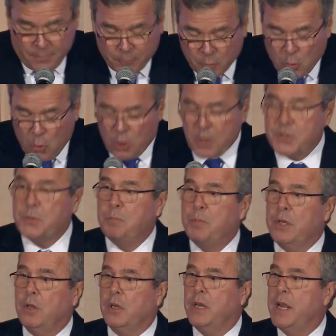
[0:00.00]
of course
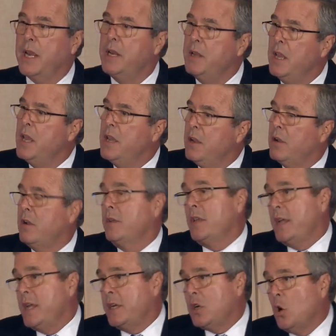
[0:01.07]
building
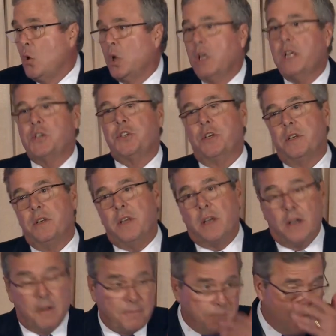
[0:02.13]
a coalition
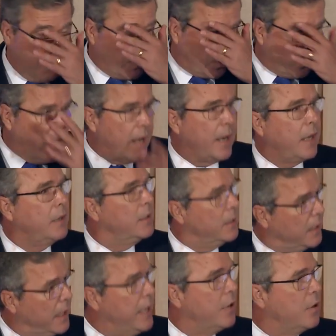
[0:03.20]
of democratic
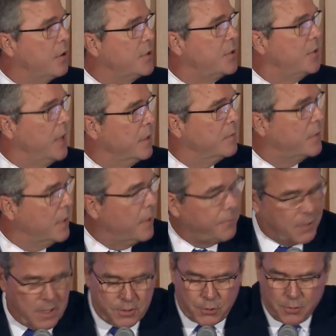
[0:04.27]
leaders of
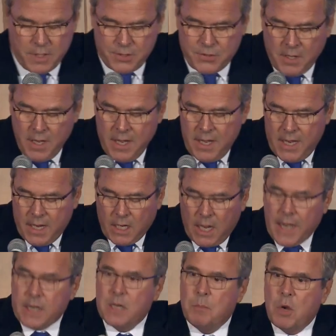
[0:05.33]
countries in
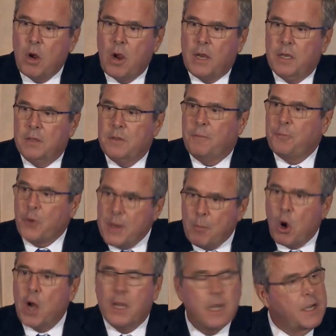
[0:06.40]
Latin America. The free
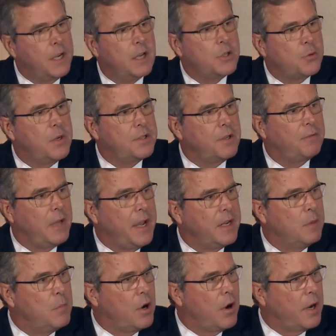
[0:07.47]
market countries of
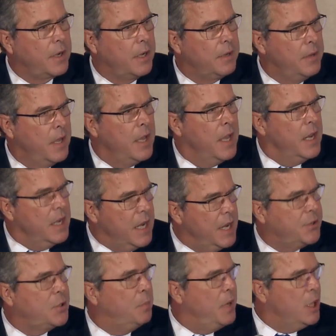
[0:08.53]
Latin America
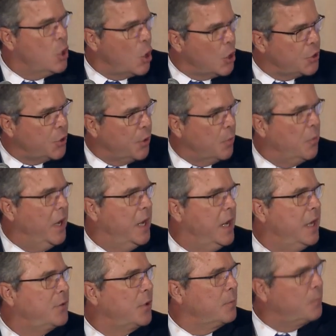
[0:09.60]
need to be nurtured. We
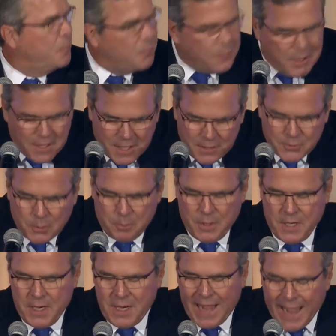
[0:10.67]
need to
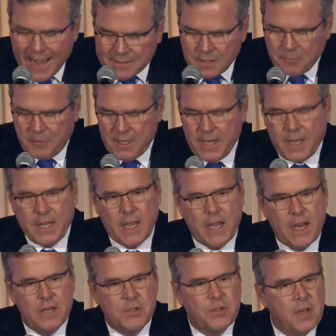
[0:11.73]
be actively
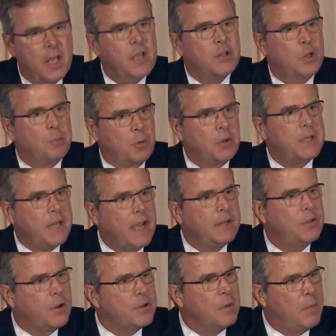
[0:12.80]
engaged to
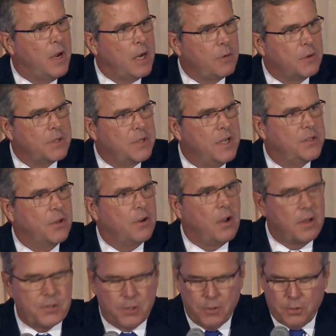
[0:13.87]
protect their democracies and
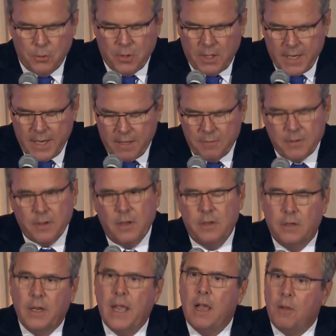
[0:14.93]
also to
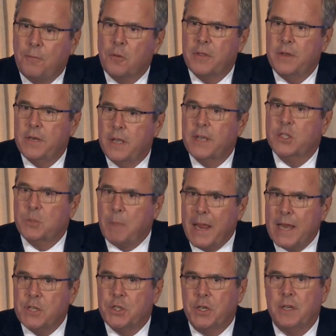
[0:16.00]
allow for the
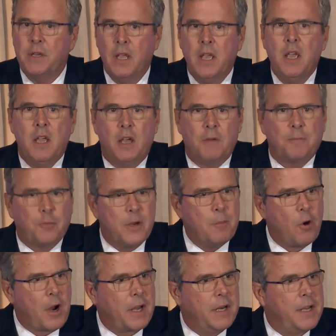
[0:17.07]
expansion of free
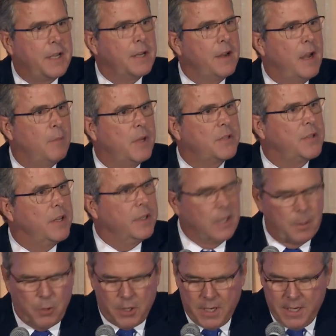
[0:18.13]
market economics and
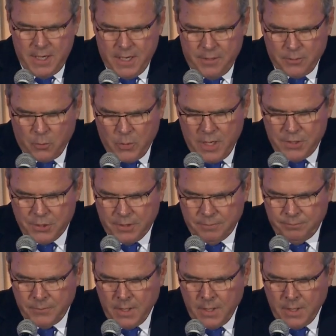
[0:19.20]
liberty in the region.